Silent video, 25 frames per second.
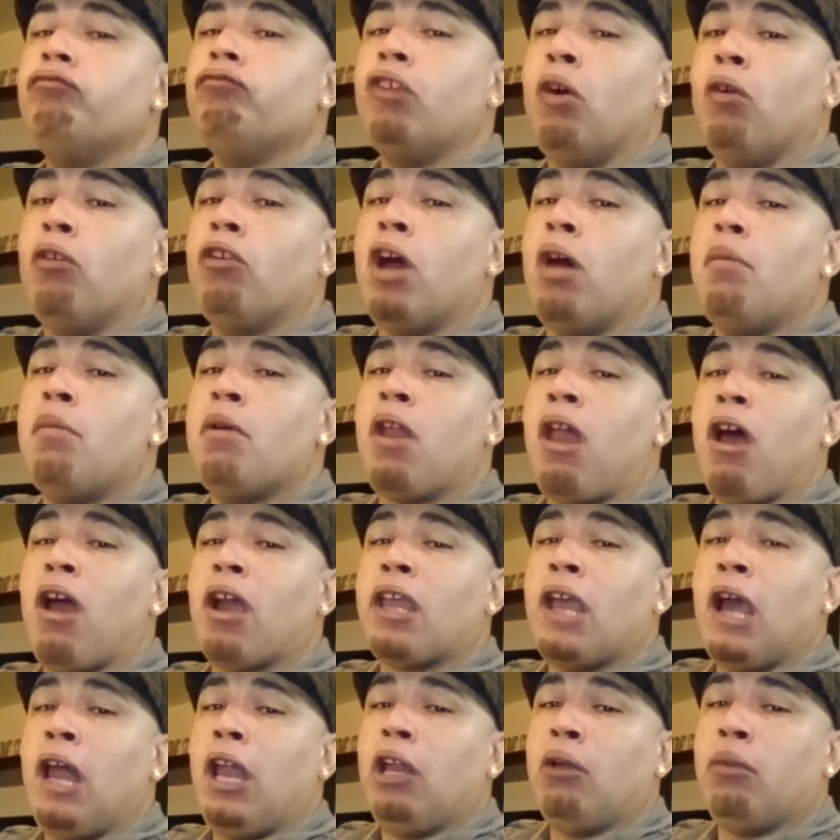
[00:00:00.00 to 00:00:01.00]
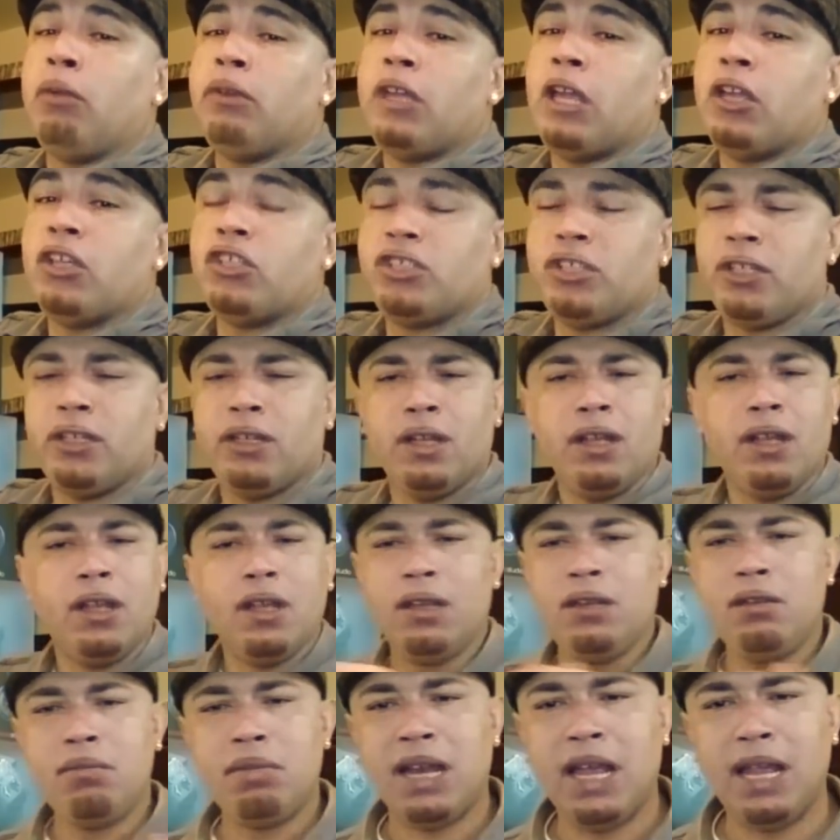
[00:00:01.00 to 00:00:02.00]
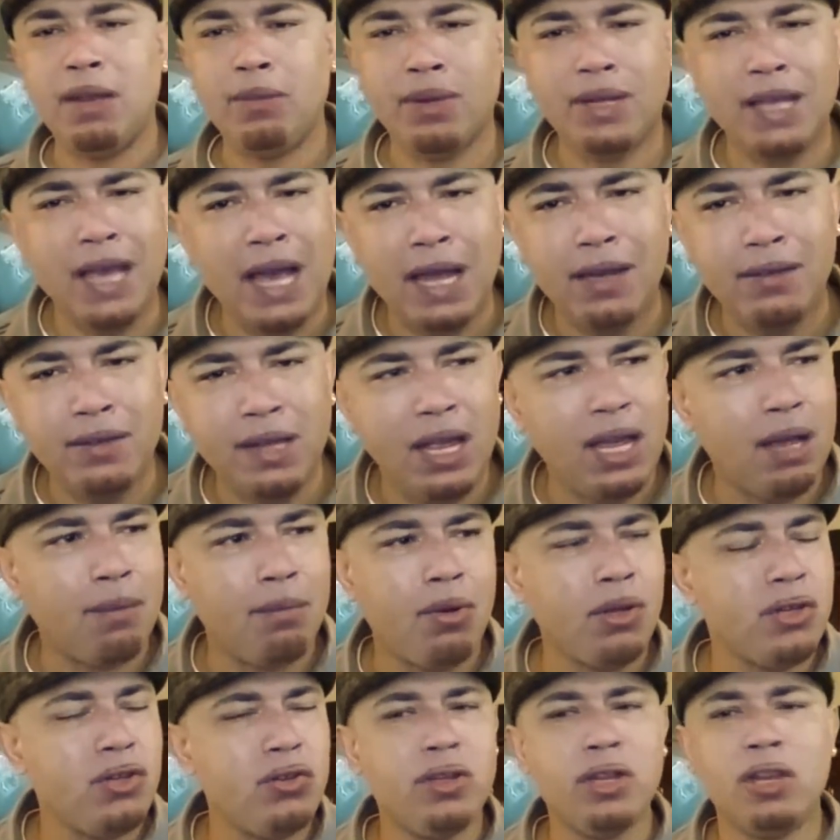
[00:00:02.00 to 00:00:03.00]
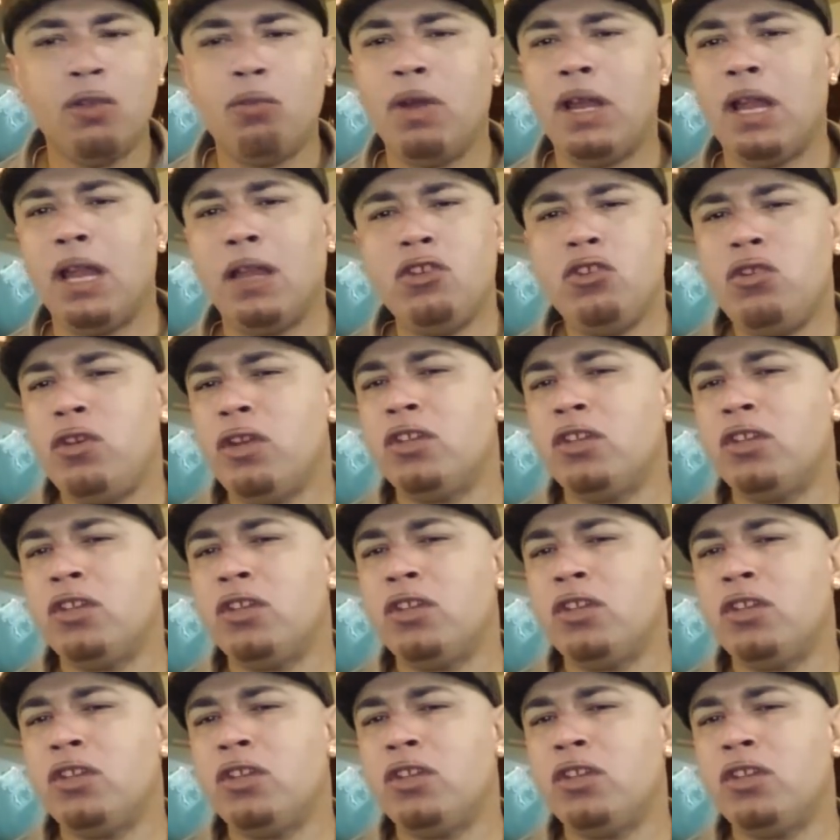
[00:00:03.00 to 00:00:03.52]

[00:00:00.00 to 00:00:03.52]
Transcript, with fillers: Don't come in our county with that shit. You'd be like, well, goddamn, boy, you could have went out.